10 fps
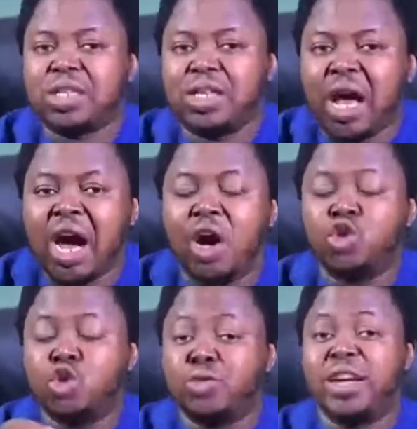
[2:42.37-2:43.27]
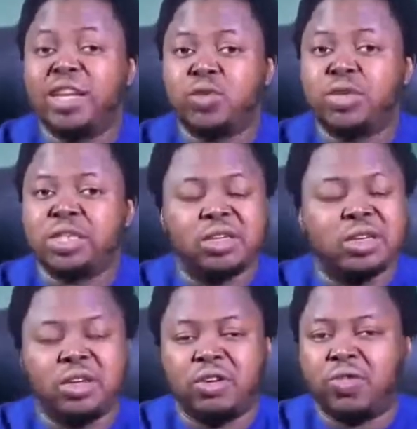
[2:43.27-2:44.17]
How do you provide liquidity?
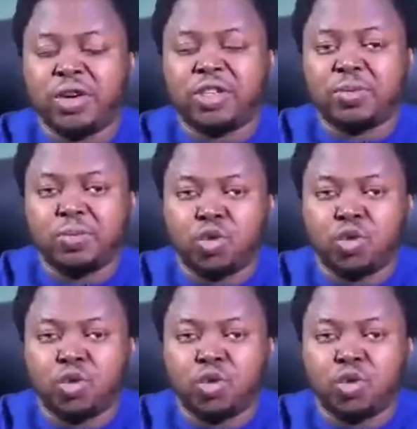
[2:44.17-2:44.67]
Very simple.